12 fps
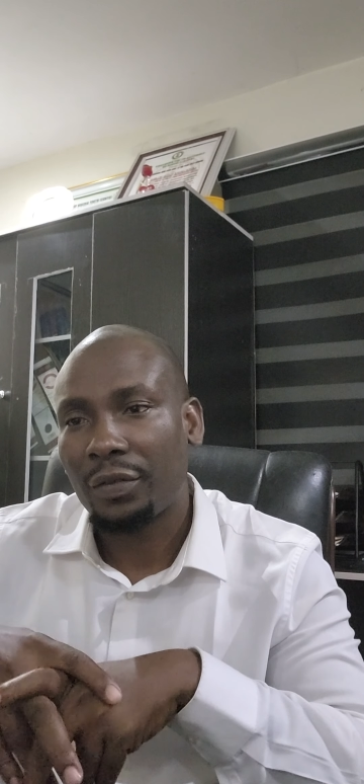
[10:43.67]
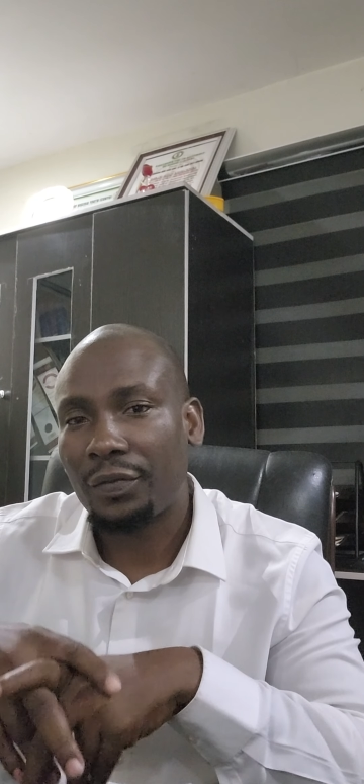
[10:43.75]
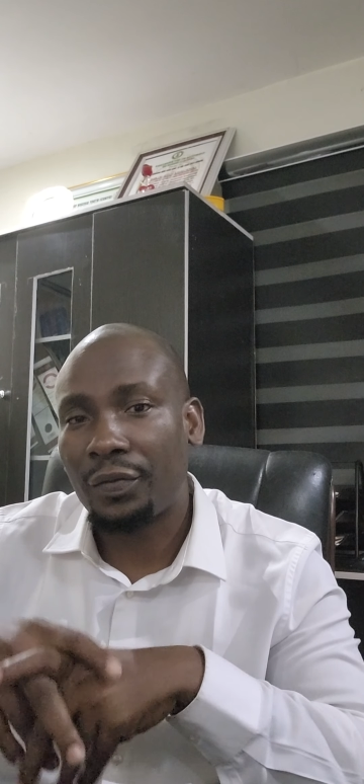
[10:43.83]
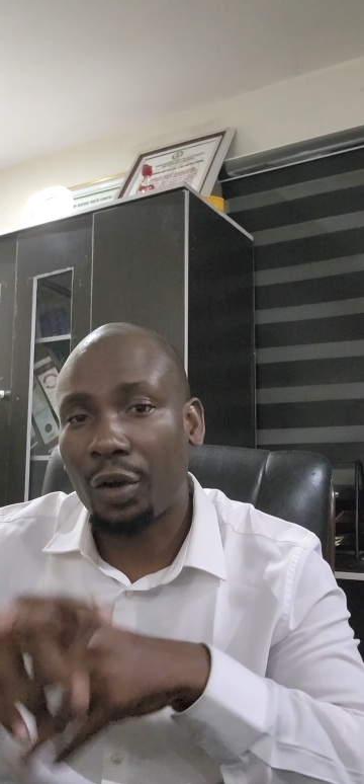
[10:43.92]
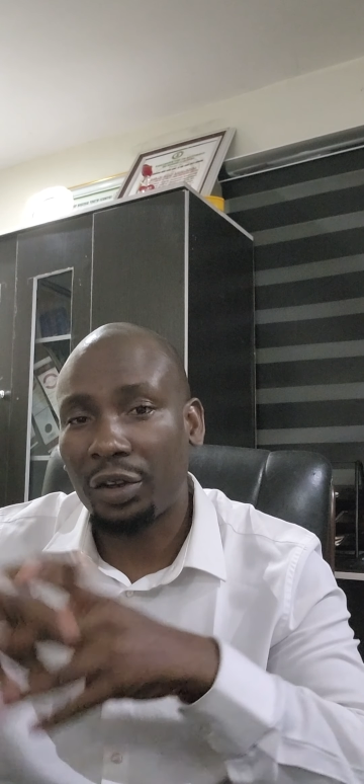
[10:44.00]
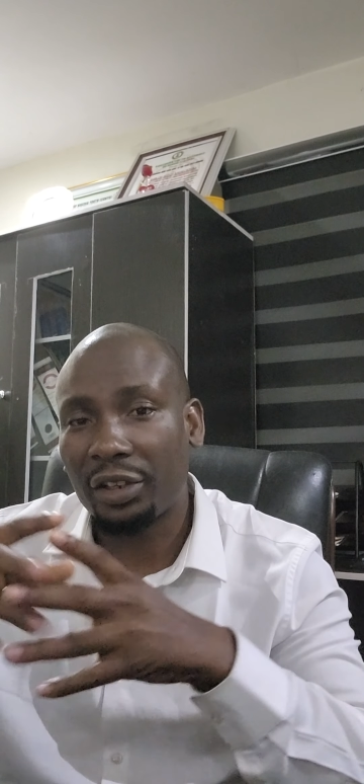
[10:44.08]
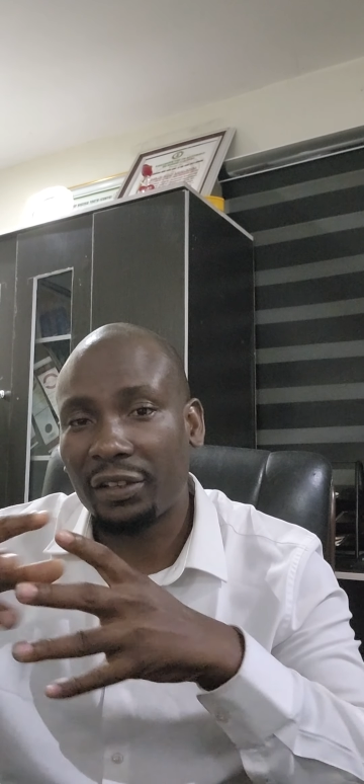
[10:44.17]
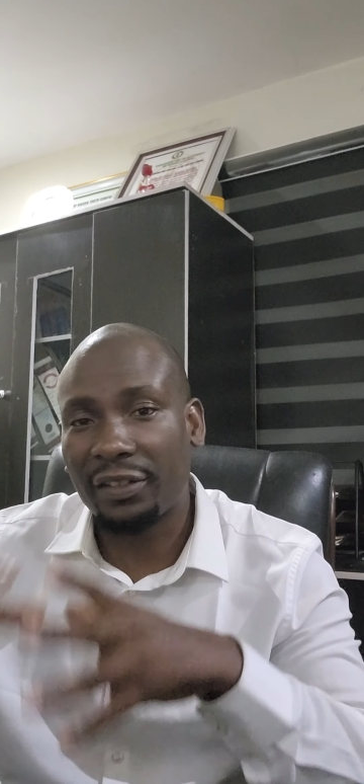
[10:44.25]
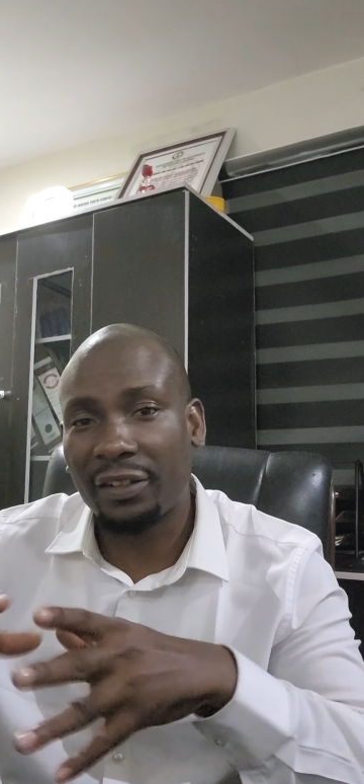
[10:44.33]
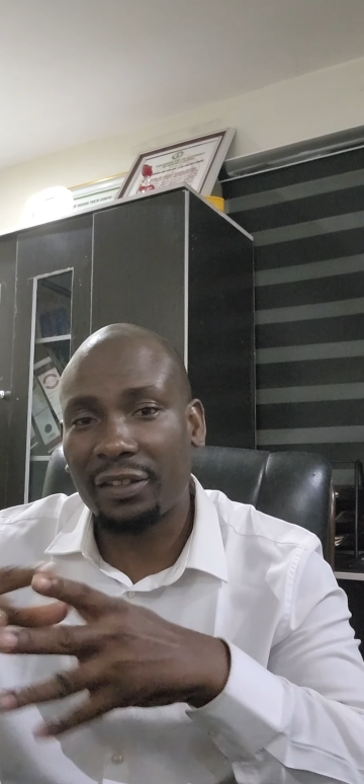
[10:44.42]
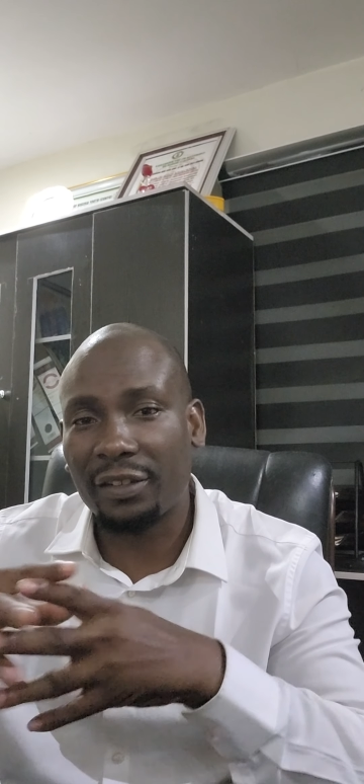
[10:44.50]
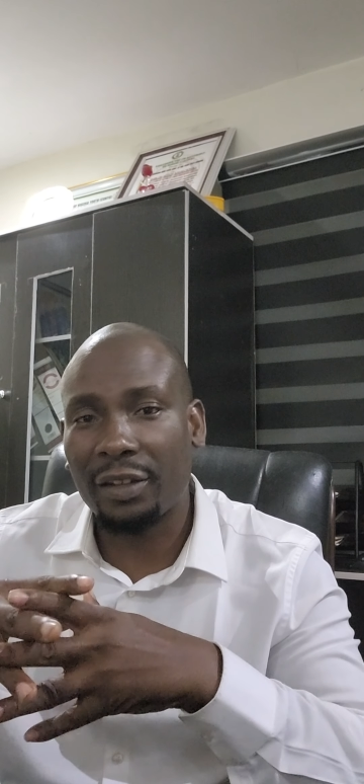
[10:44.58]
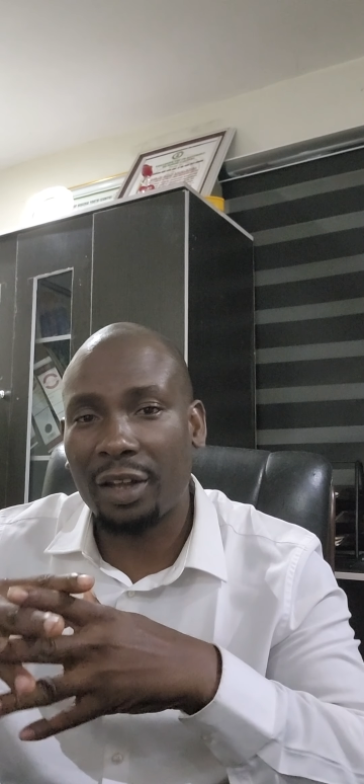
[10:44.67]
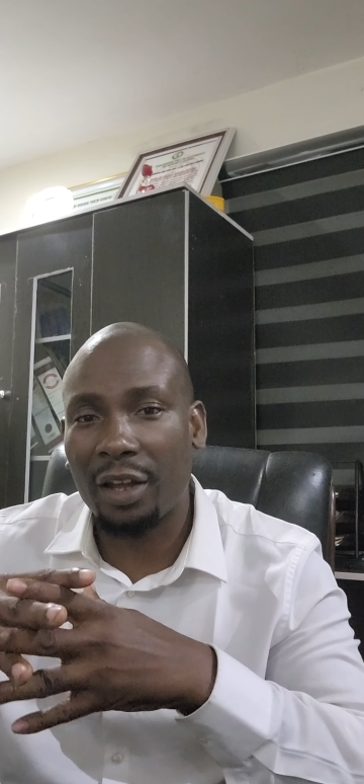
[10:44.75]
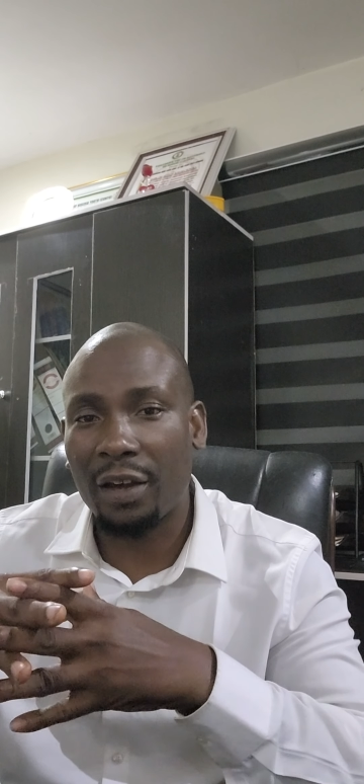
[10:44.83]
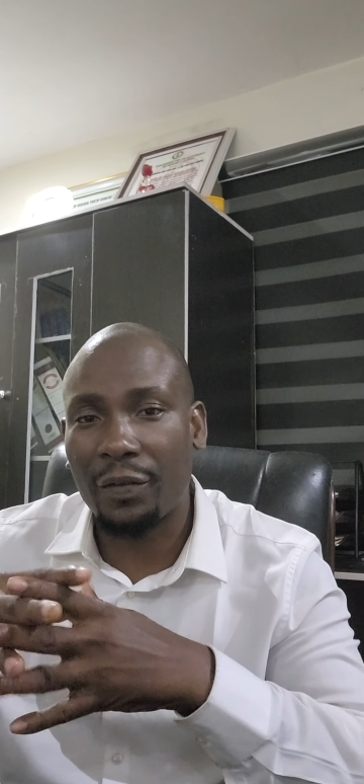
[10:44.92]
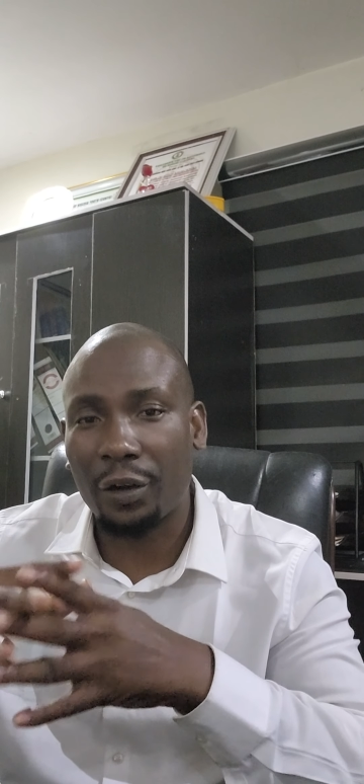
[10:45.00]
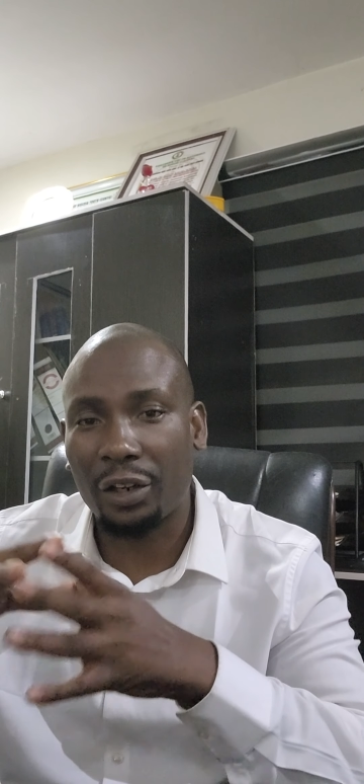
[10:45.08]
for the
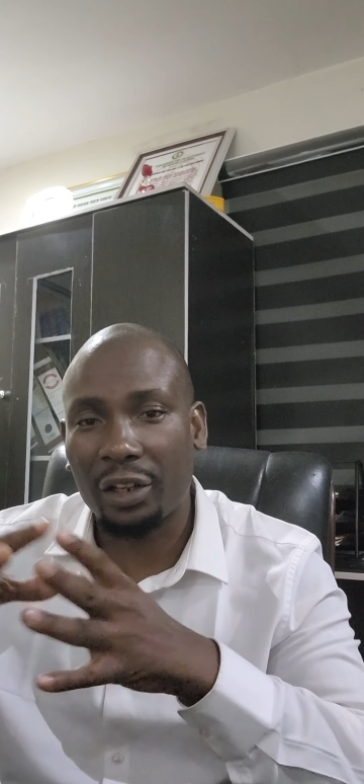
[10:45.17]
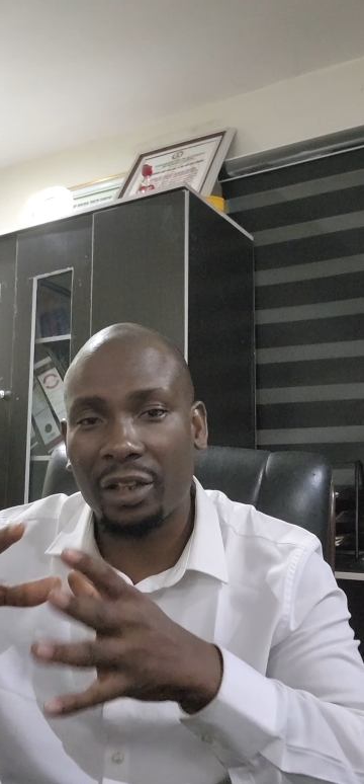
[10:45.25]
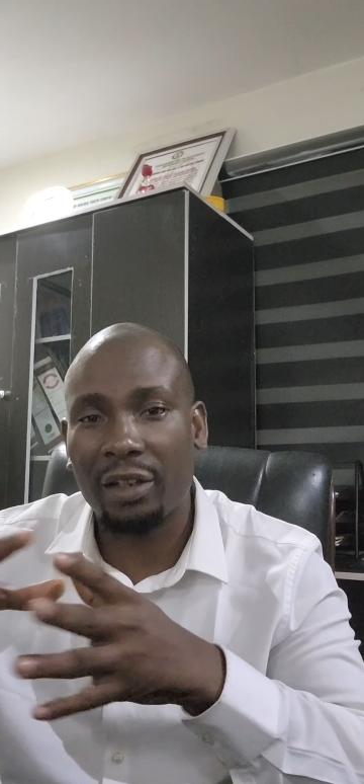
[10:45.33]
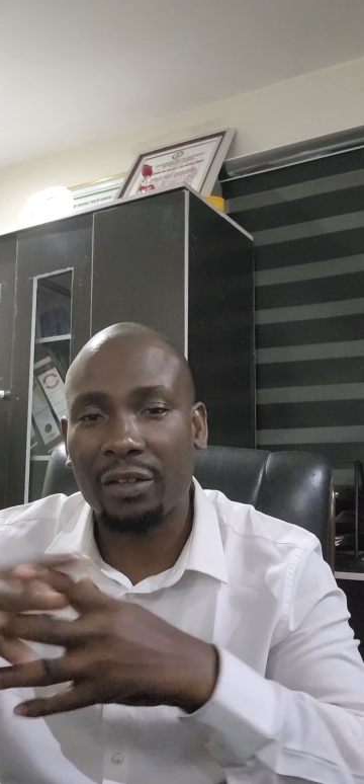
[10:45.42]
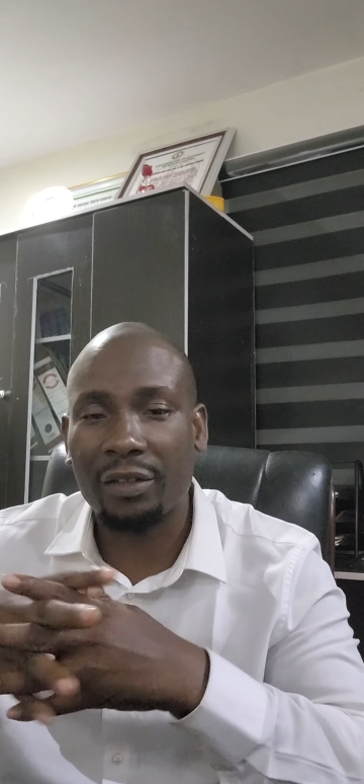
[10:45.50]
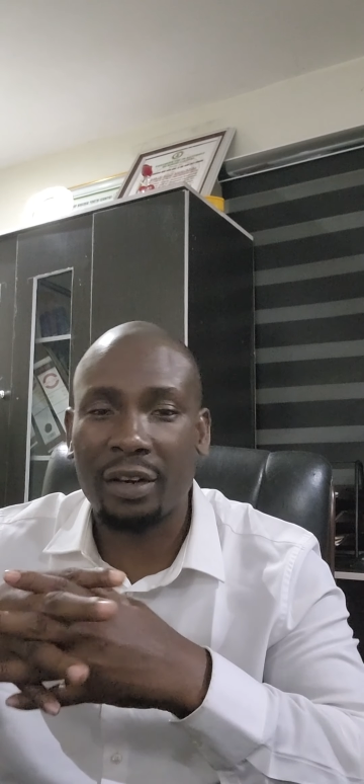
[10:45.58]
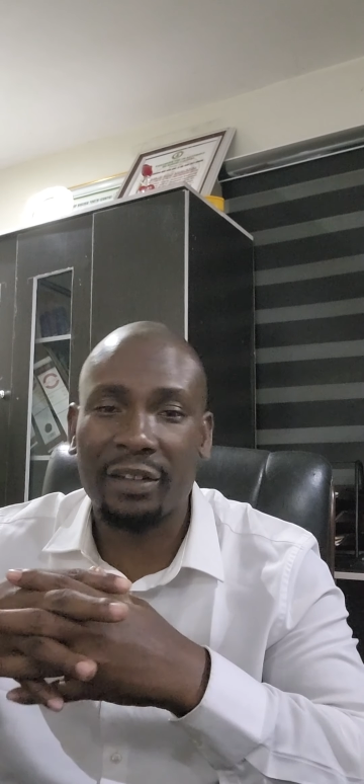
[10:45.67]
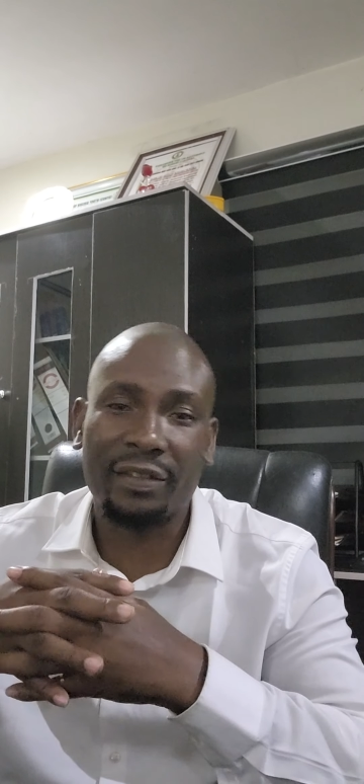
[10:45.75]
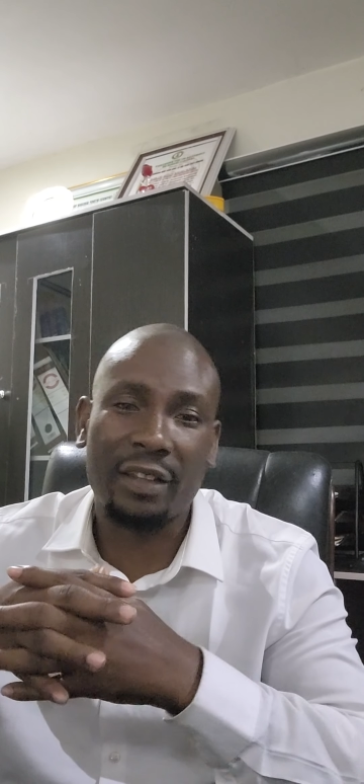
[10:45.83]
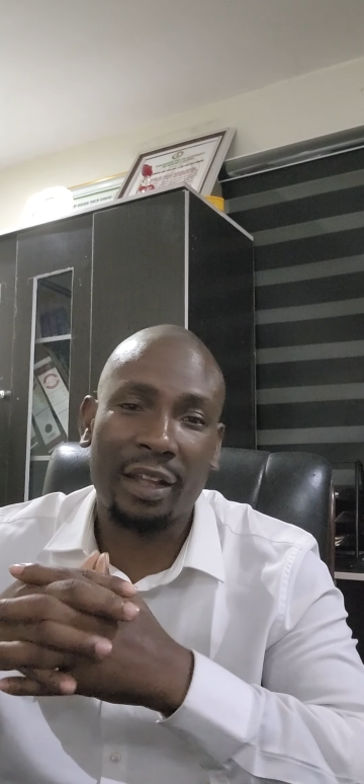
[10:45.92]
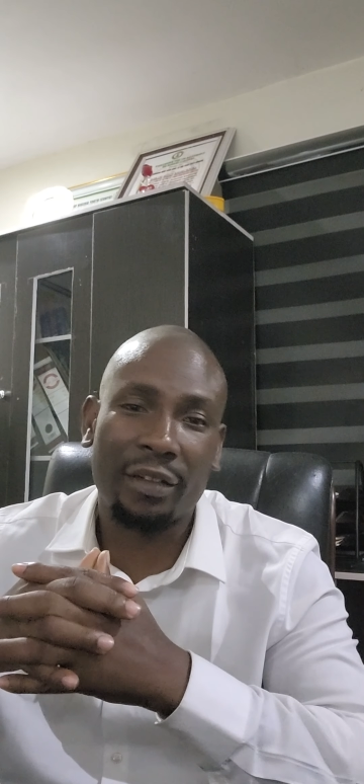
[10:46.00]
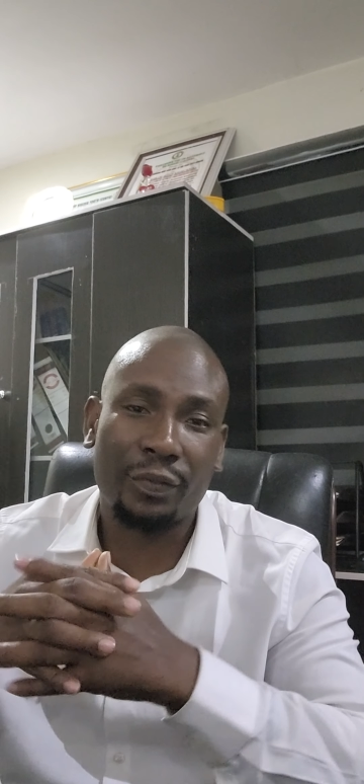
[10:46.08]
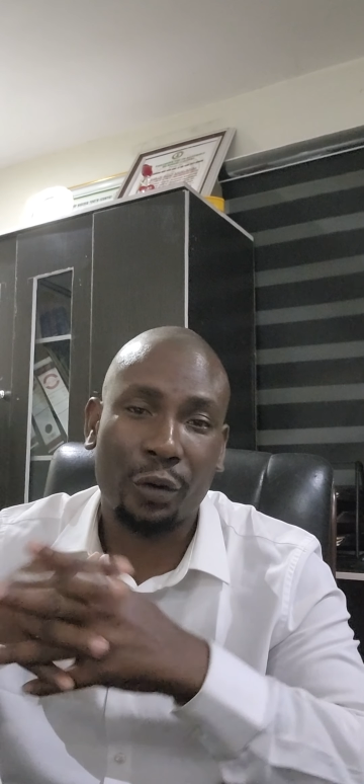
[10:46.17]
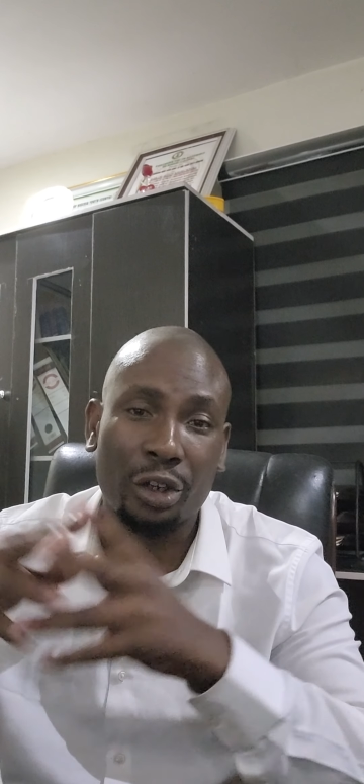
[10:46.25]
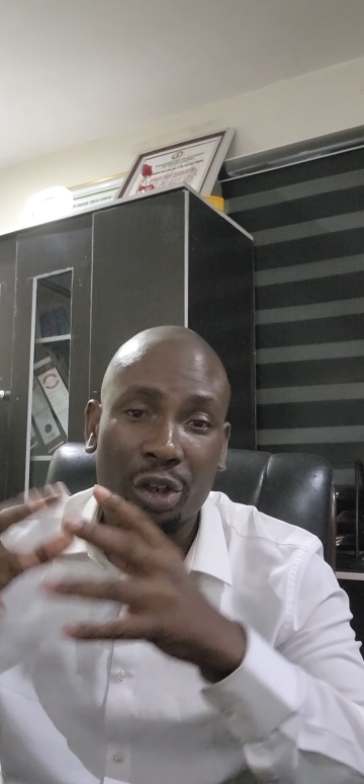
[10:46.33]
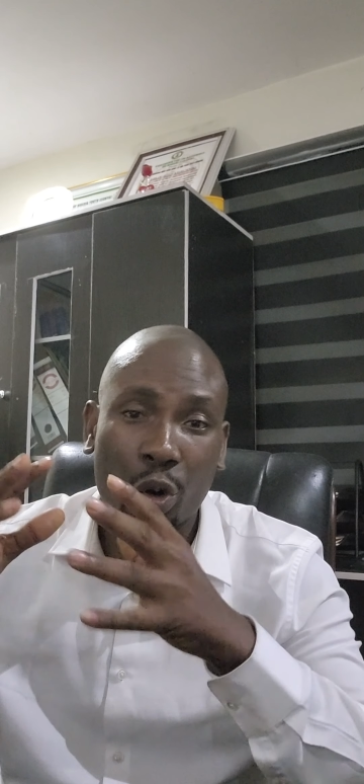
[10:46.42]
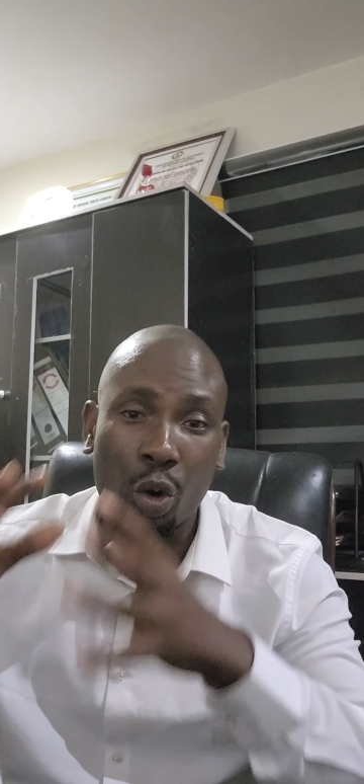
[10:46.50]
city, for the residents, for